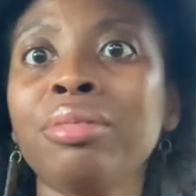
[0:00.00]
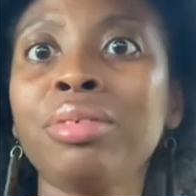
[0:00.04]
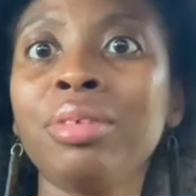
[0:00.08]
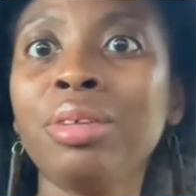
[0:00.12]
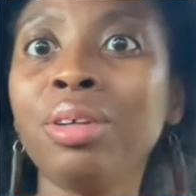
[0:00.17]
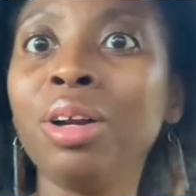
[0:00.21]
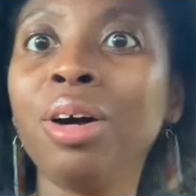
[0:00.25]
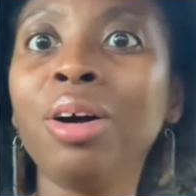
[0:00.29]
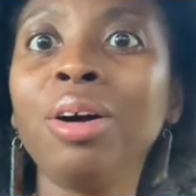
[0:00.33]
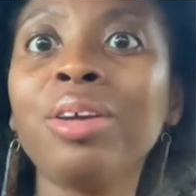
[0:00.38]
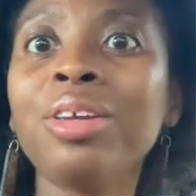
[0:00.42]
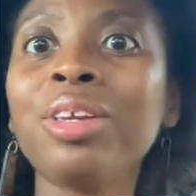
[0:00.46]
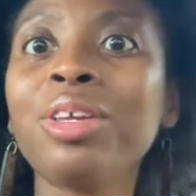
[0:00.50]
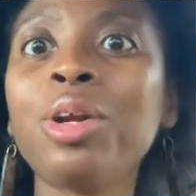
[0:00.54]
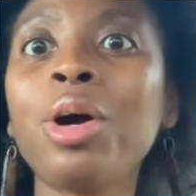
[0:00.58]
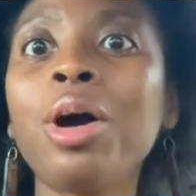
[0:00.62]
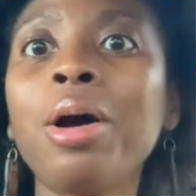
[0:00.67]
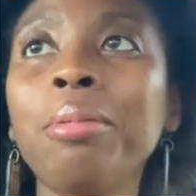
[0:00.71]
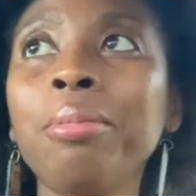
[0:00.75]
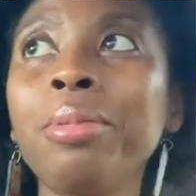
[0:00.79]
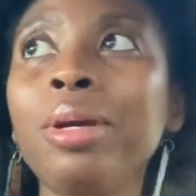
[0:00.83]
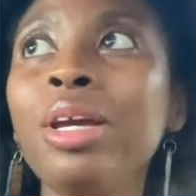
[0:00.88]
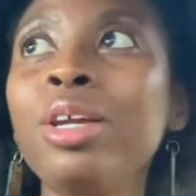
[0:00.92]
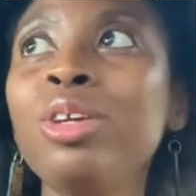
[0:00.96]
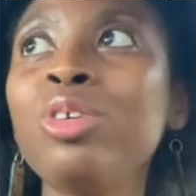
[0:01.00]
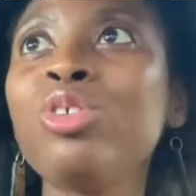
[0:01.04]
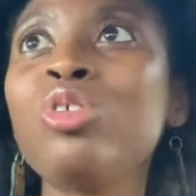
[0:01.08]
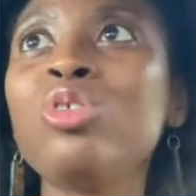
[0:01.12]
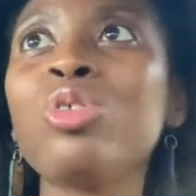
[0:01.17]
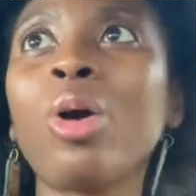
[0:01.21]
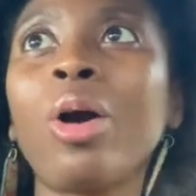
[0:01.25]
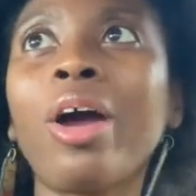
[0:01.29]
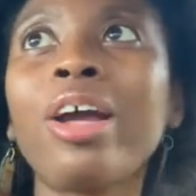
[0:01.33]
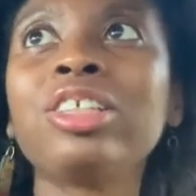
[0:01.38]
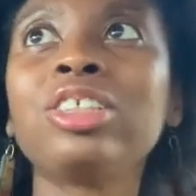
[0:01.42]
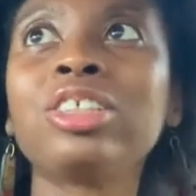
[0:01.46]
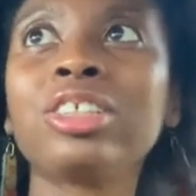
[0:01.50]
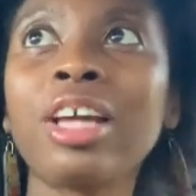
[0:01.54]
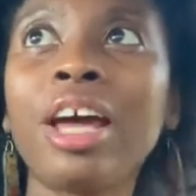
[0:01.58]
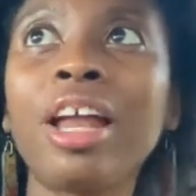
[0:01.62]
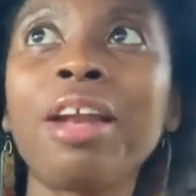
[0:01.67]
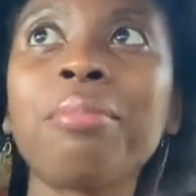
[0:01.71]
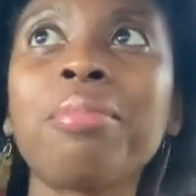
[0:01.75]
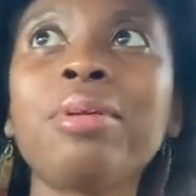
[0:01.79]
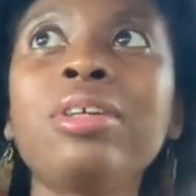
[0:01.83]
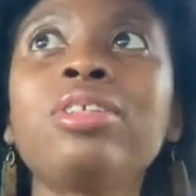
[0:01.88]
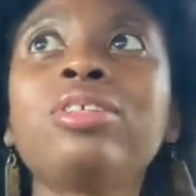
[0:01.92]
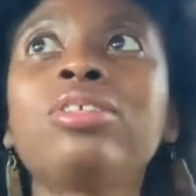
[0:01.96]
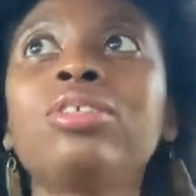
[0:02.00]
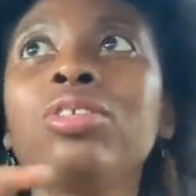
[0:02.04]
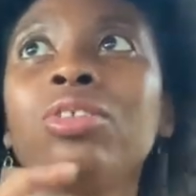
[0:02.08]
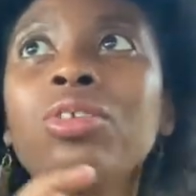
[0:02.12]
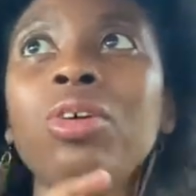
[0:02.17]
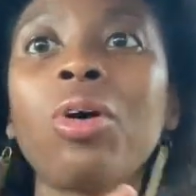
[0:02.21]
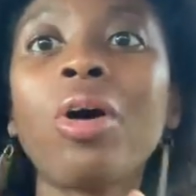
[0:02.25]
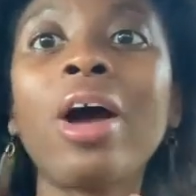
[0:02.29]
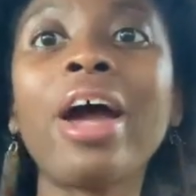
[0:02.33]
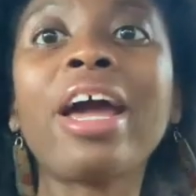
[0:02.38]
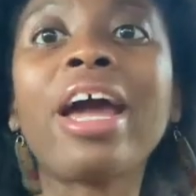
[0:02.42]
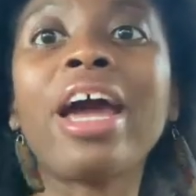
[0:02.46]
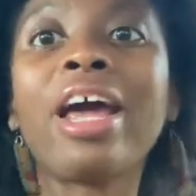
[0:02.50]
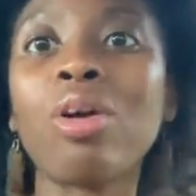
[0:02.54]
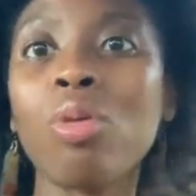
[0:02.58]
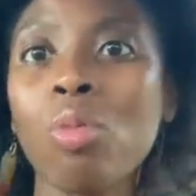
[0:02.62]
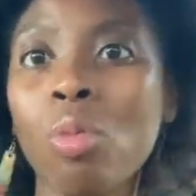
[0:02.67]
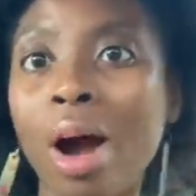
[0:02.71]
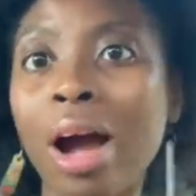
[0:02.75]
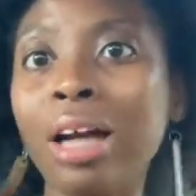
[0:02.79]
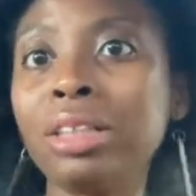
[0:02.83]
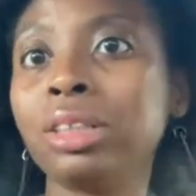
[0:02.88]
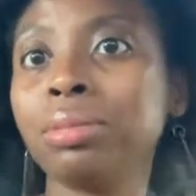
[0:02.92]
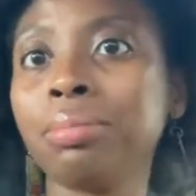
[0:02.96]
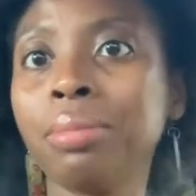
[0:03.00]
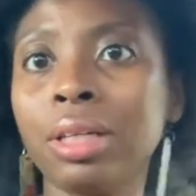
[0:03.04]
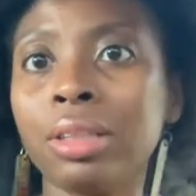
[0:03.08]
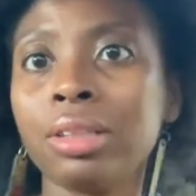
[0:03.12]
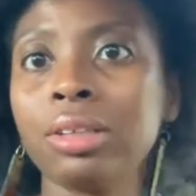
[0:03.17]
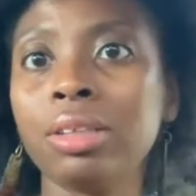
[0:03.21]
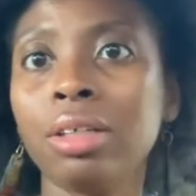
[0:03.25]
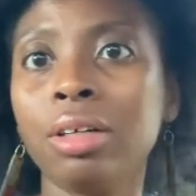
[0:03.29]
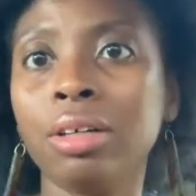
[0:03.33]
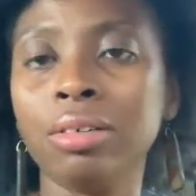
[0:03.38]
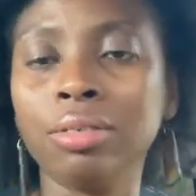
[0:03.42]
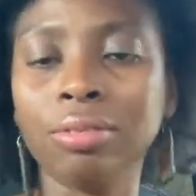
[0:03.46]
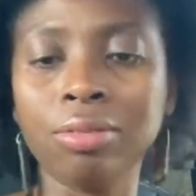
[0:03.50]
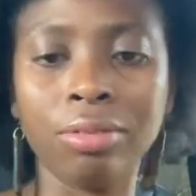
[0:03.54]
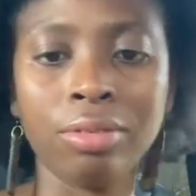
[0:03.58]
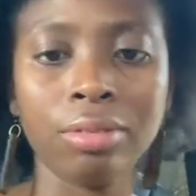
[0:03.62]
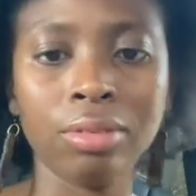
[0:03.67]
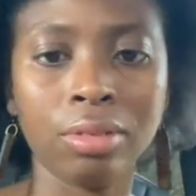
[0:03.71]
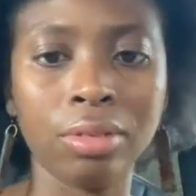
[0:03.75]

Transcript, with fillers: You know what I mean? You know, I just gotta be, you know, I gotta watch myself.